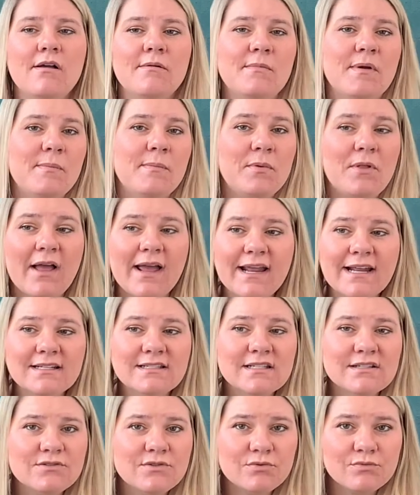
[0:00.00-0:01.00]

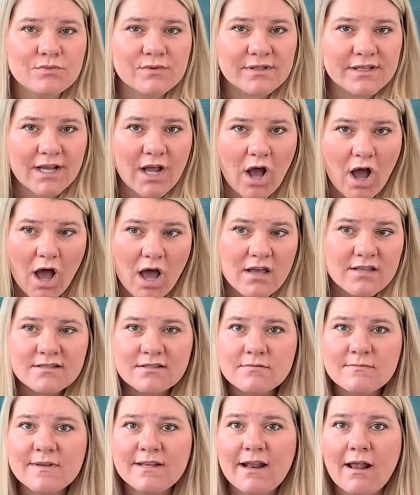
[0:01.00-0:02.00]
Appliances are really
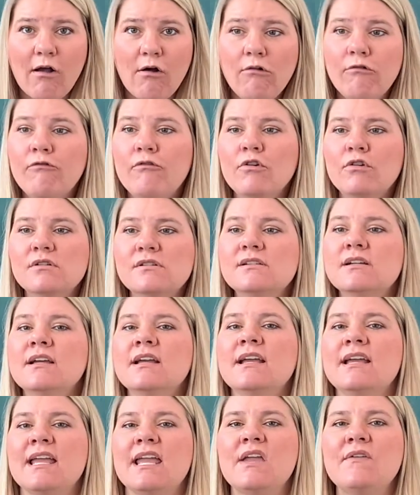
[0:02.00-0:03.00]
awesome and helpful,
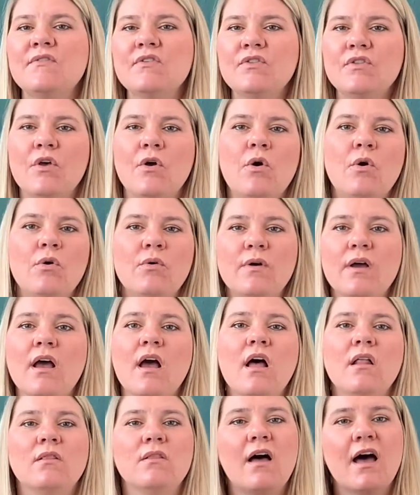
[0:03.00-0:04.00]
even though
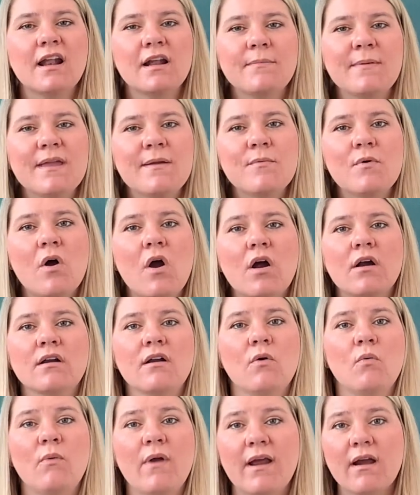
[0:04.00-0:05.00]
a lot of people
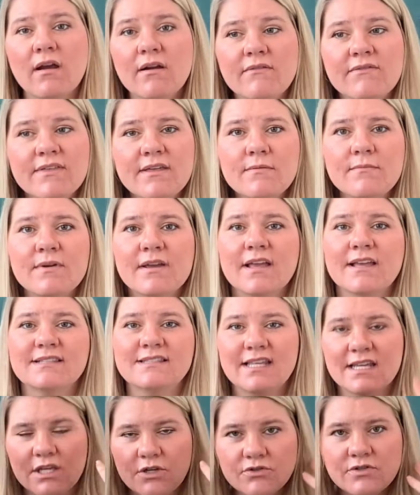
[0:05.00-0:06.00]
aren't aware of them because
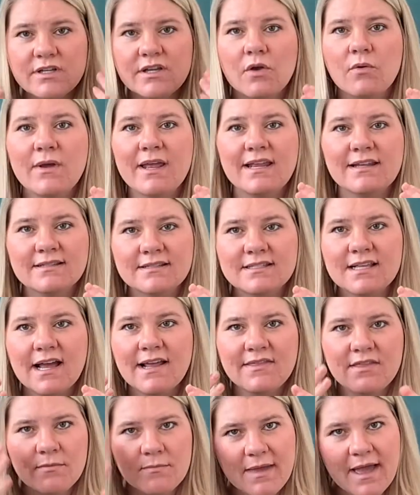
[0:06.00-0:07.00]
they usually go
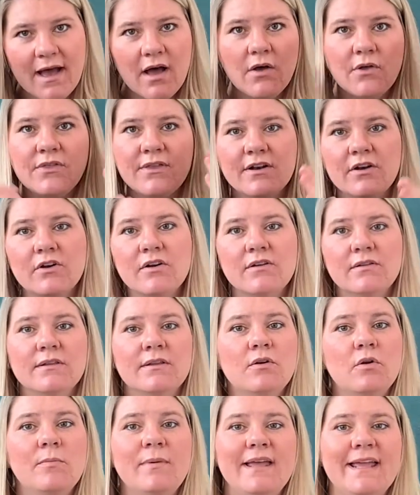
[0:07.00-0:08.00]
inside the mouth and are a
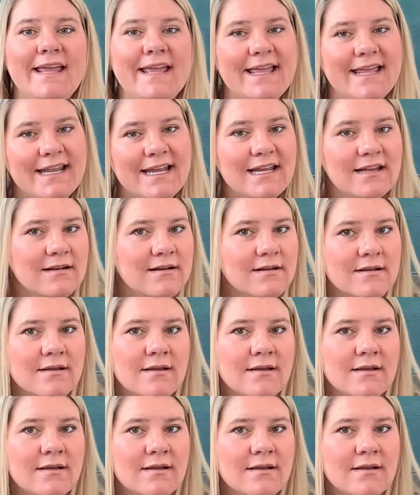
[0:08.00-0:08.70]
little bit hidden.